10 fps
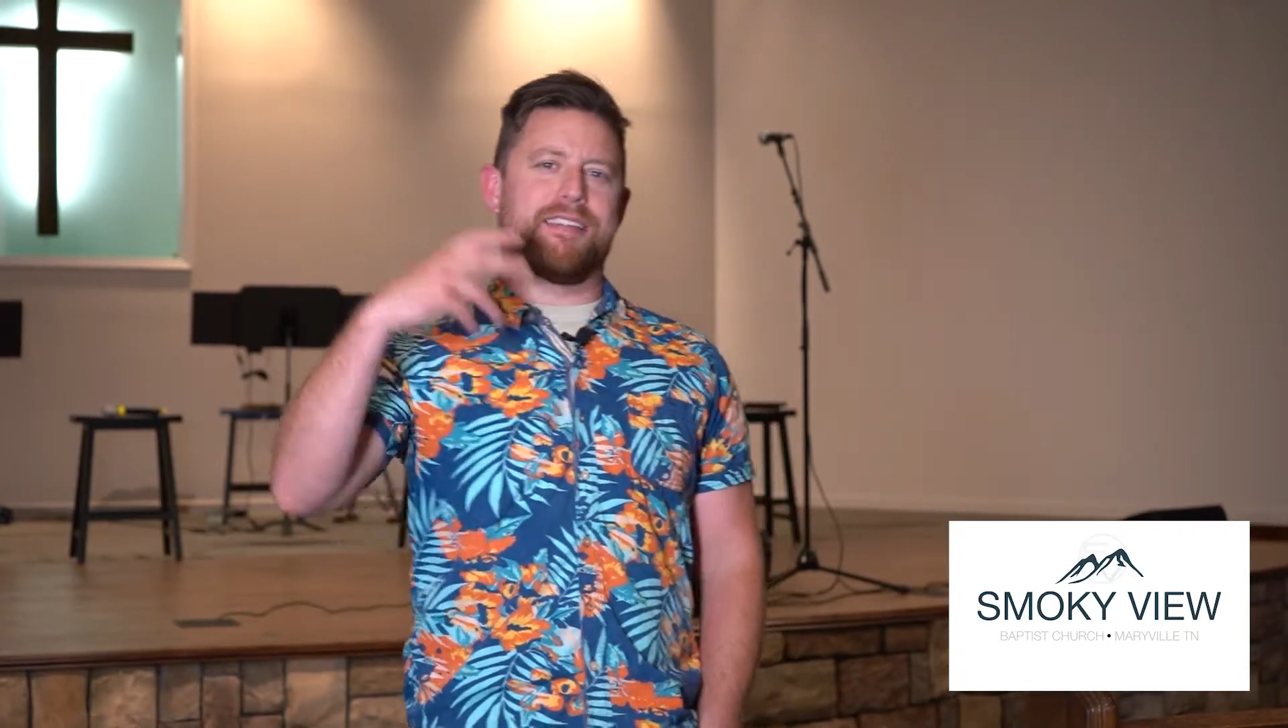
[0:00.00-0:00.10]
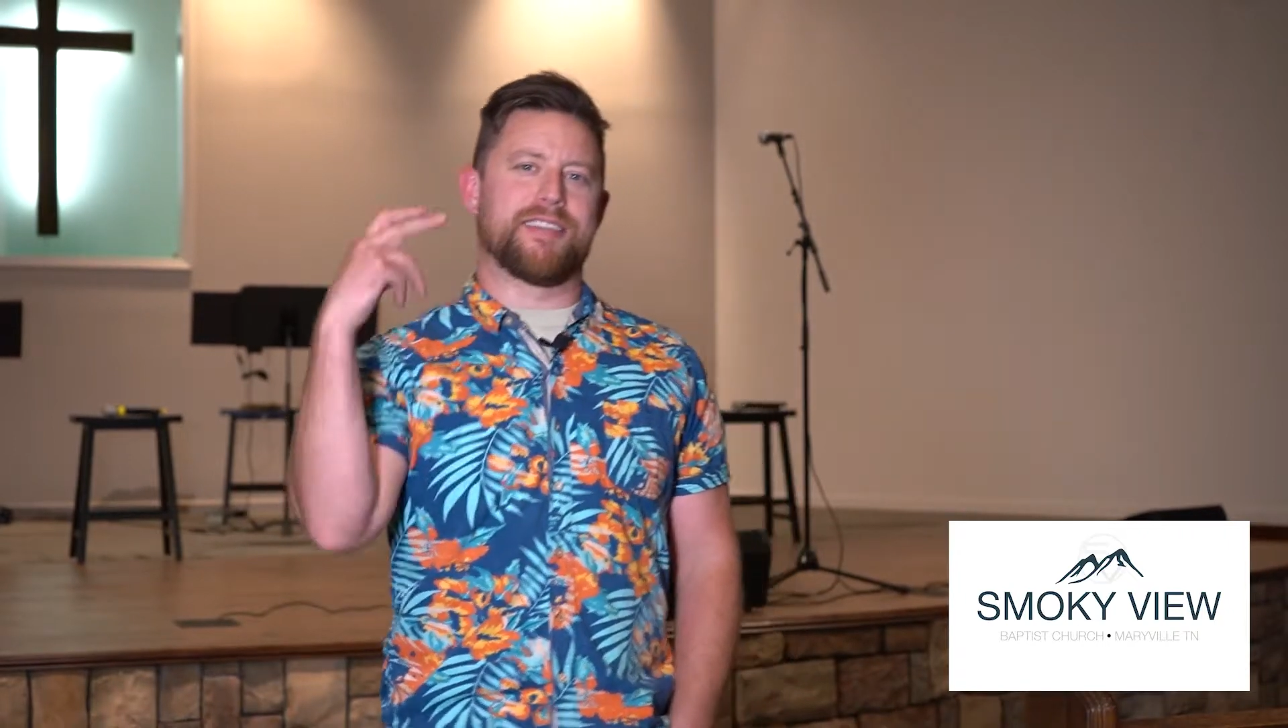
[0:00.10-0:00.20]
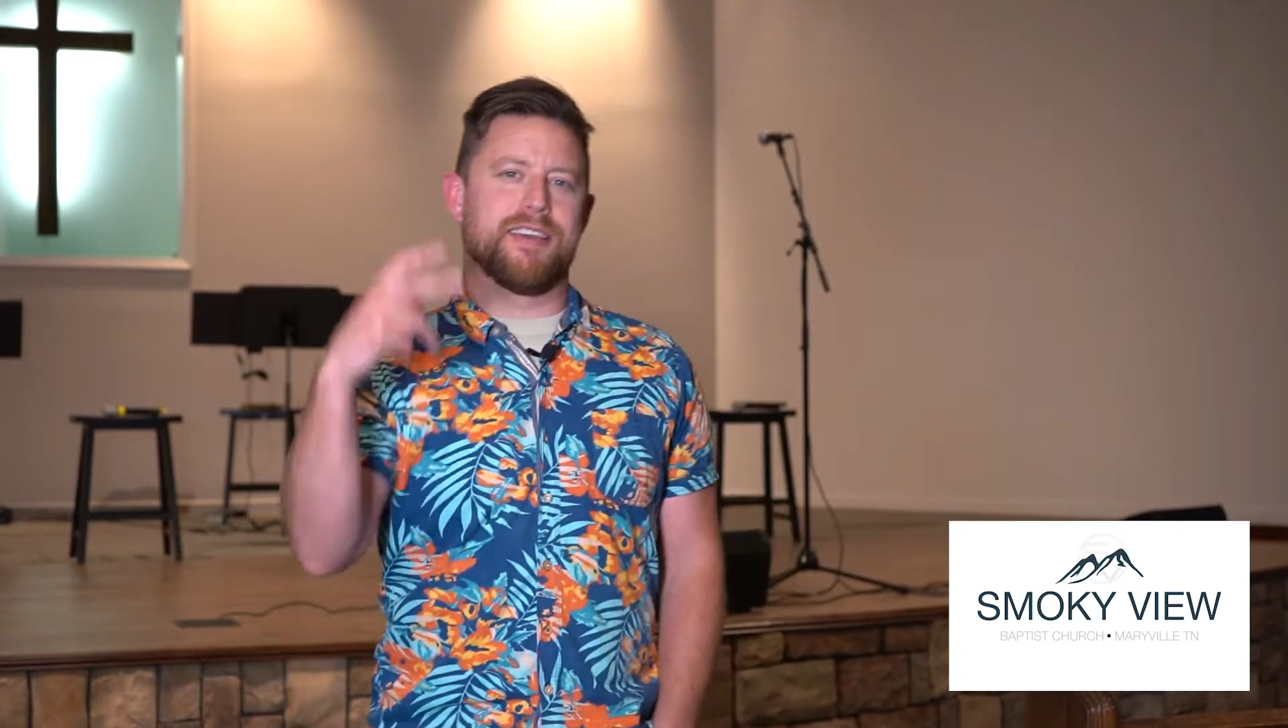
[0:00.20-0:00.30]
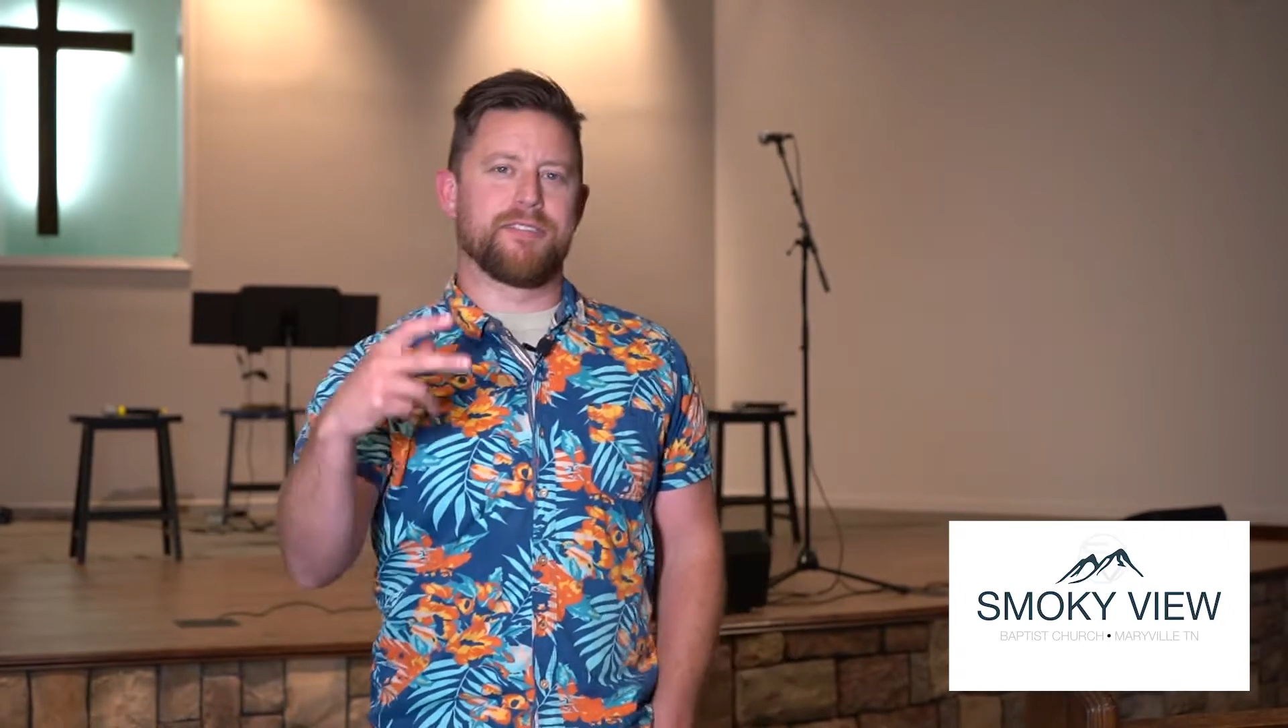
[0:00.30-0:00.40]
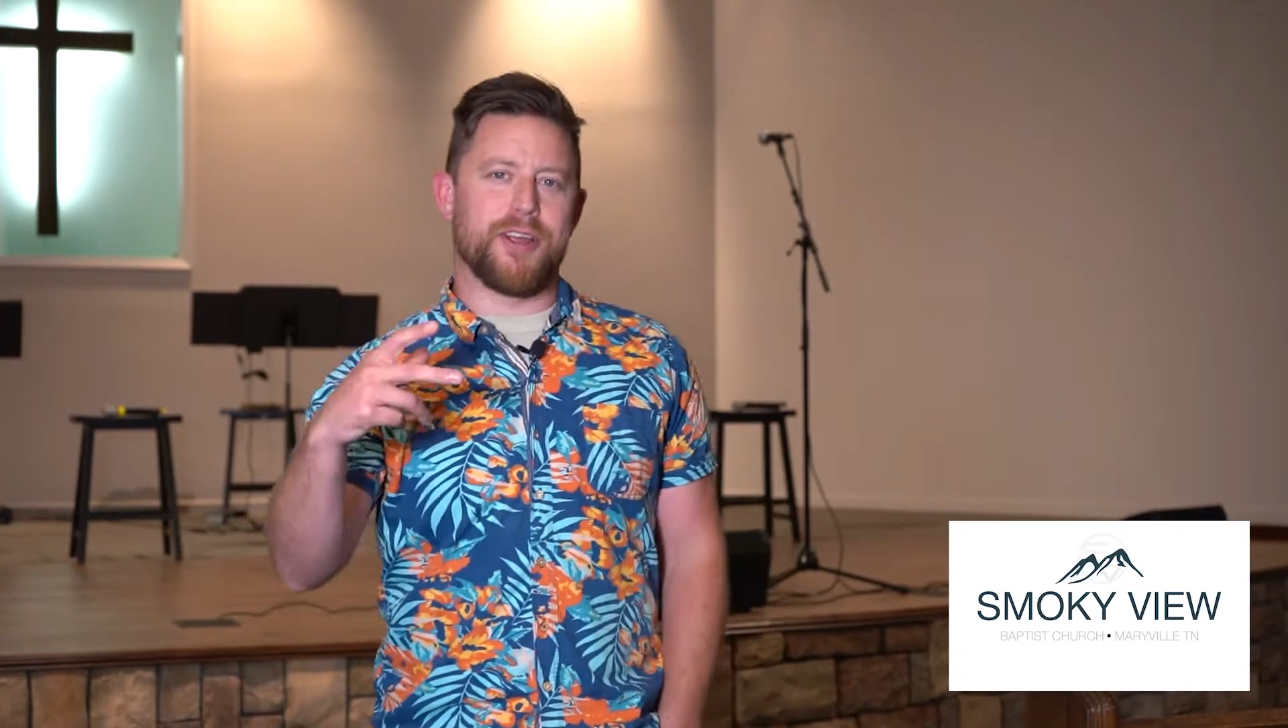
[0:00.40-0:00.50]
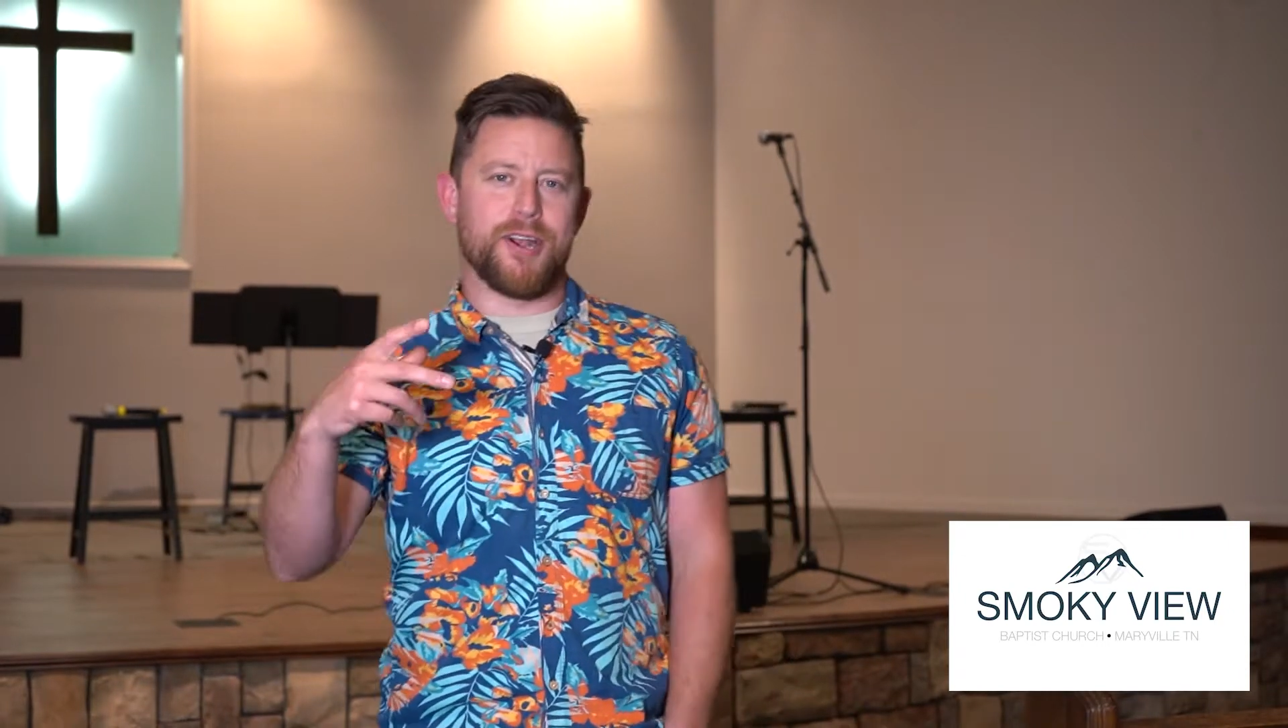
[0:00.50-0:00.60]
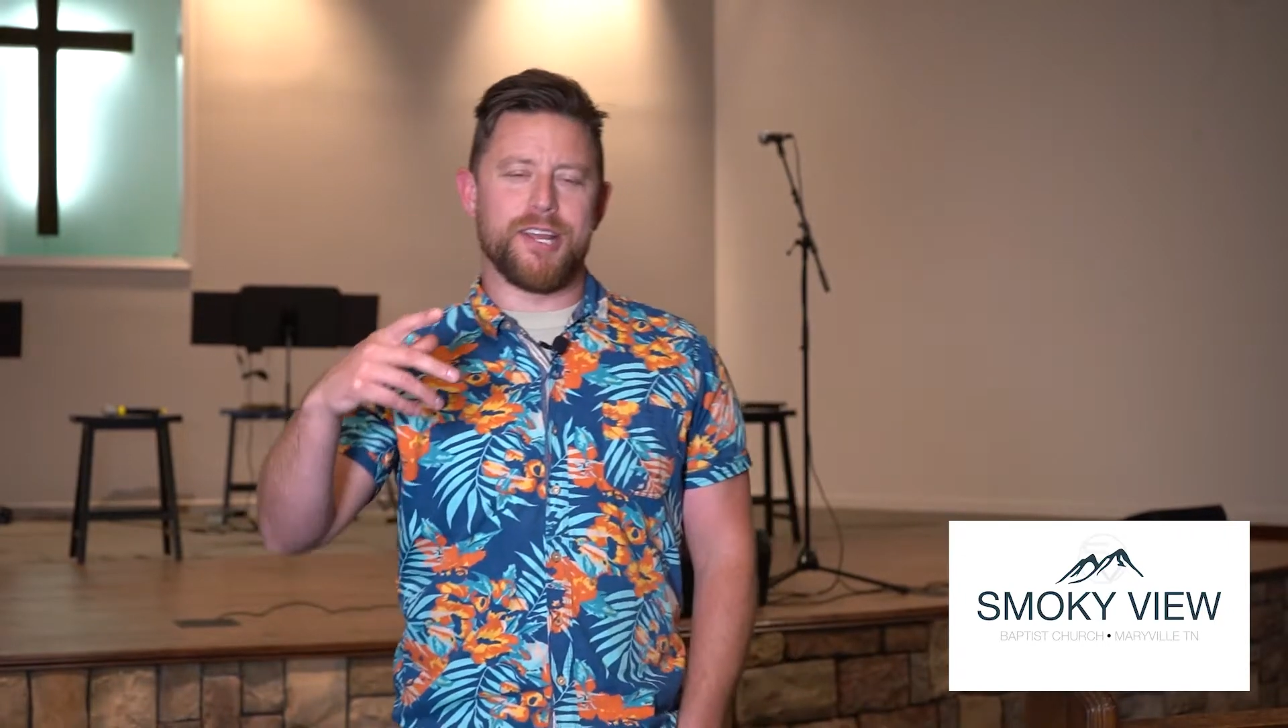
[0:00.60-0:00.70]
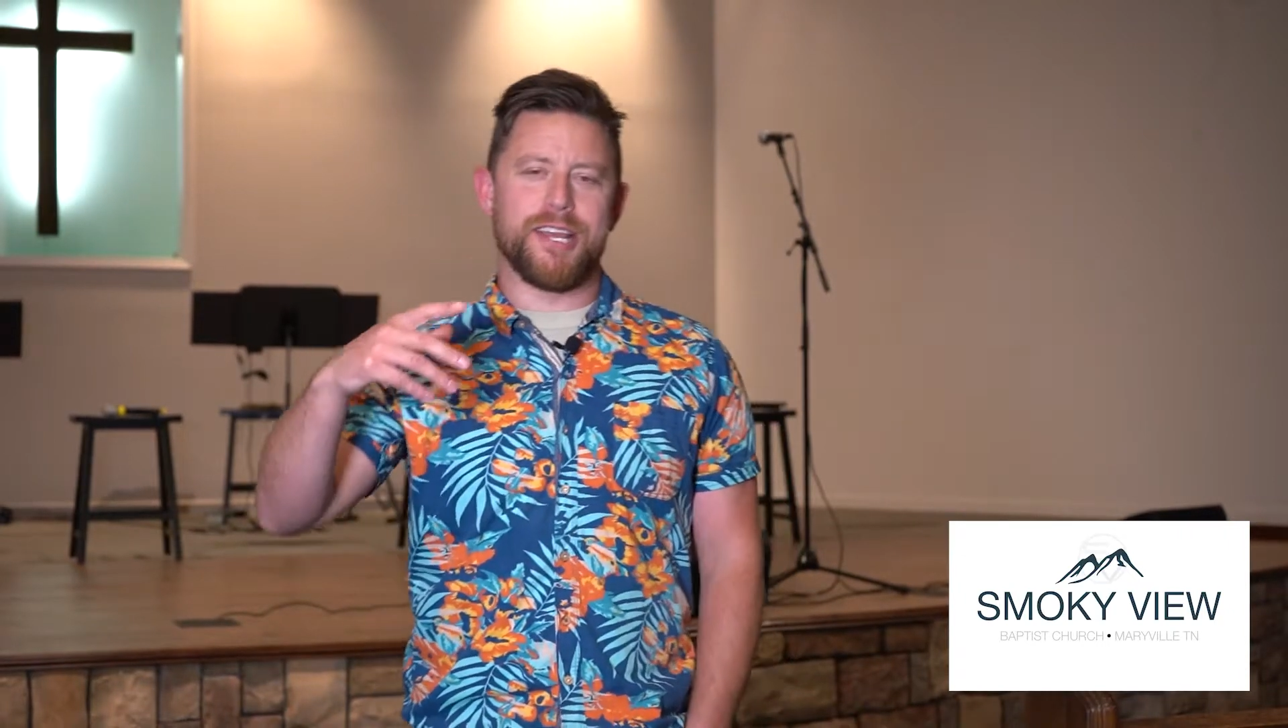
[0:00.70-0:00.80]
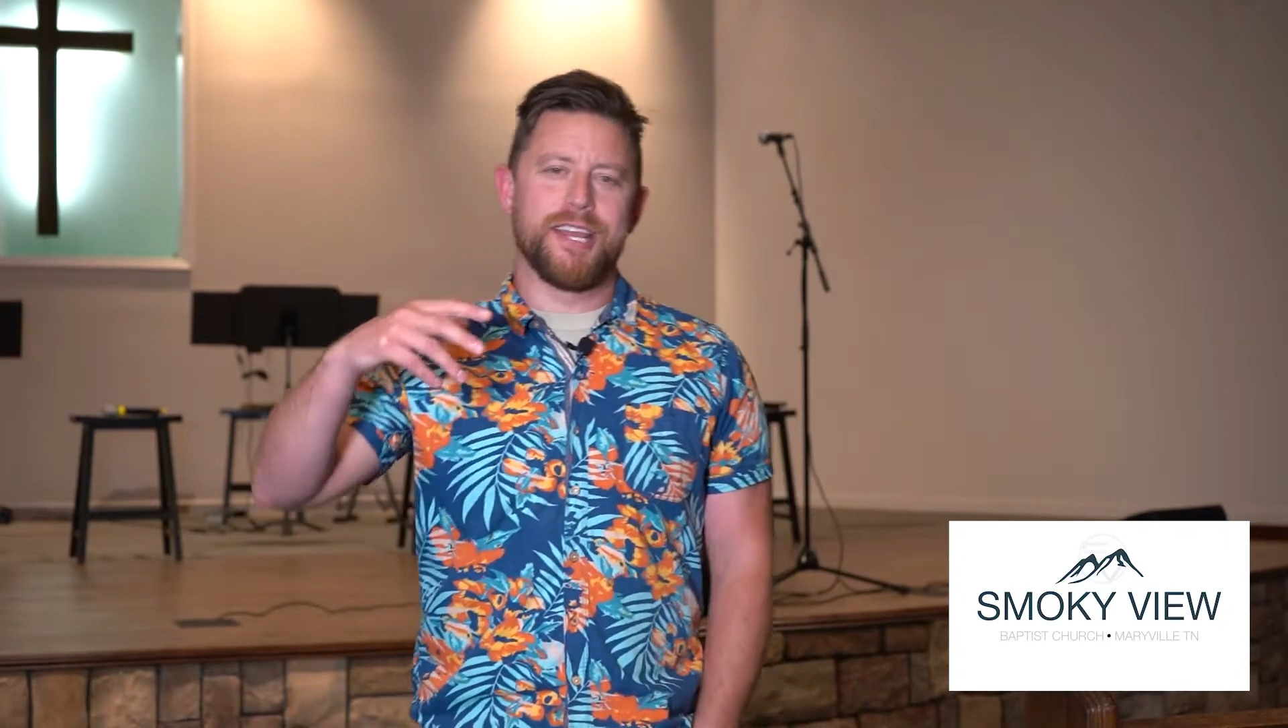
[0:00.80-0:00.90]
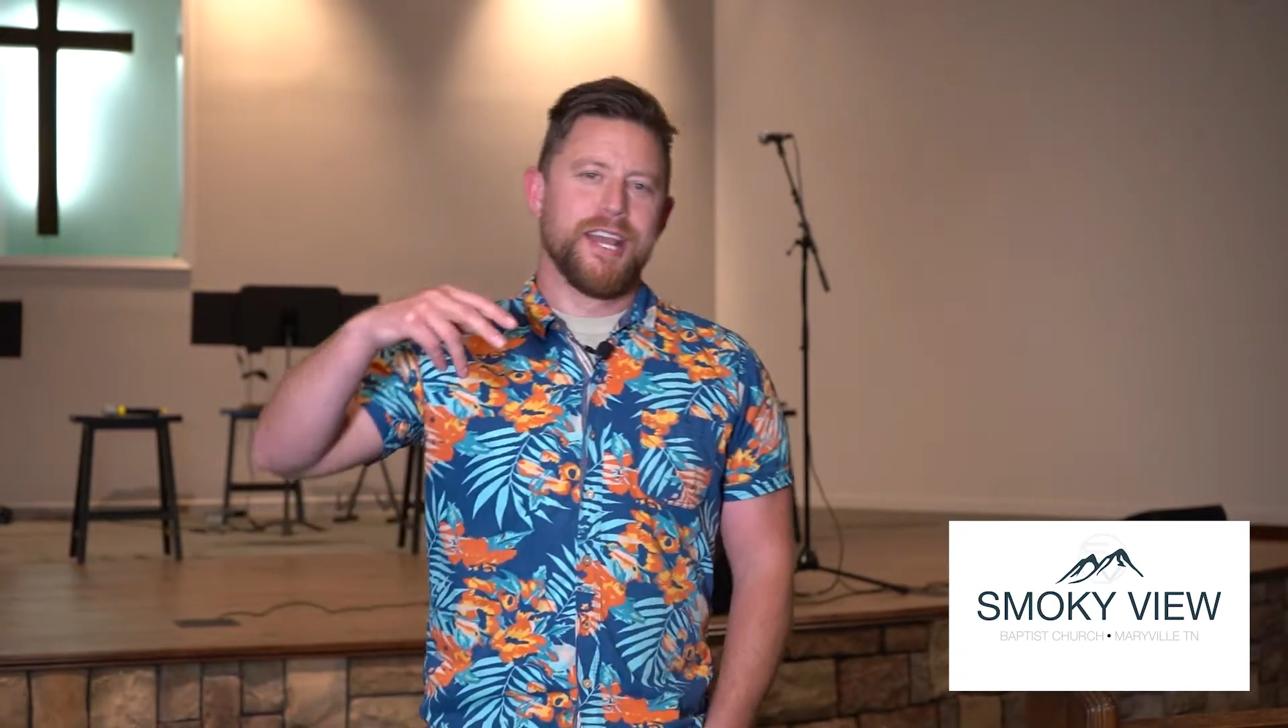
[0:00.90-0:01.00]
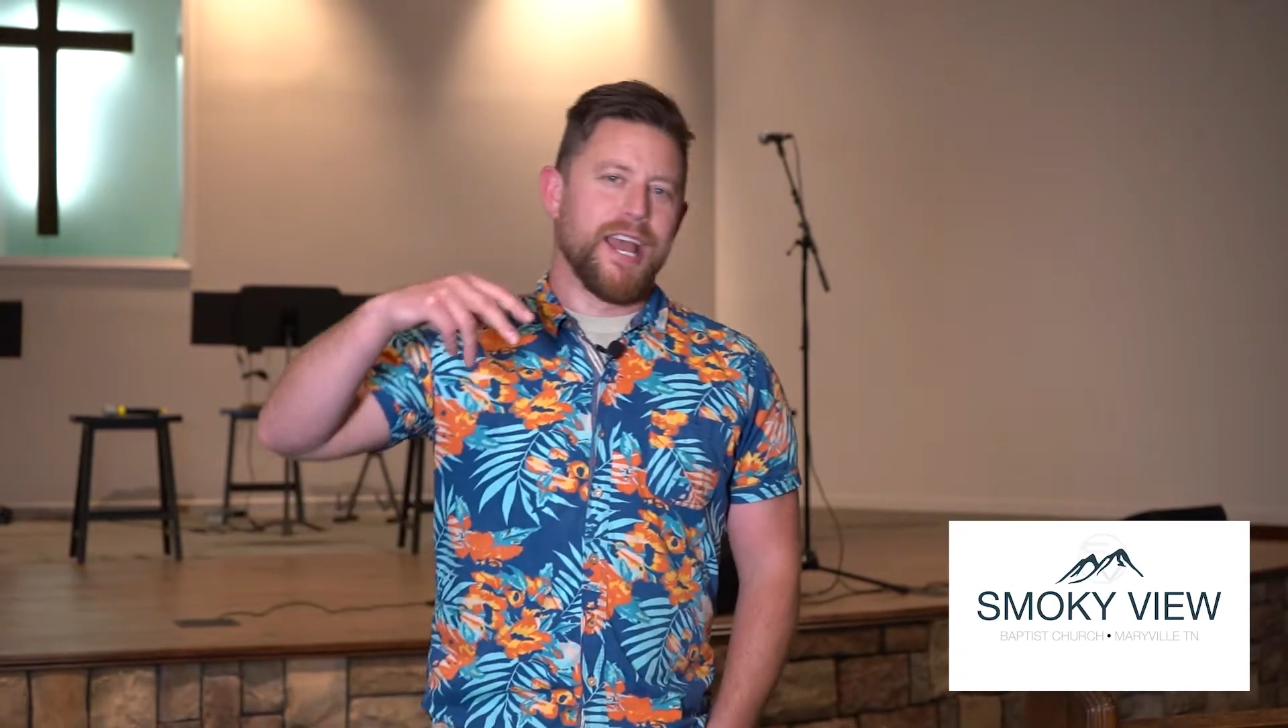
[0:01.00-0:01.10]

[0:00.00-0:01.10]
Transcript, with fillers: at 1030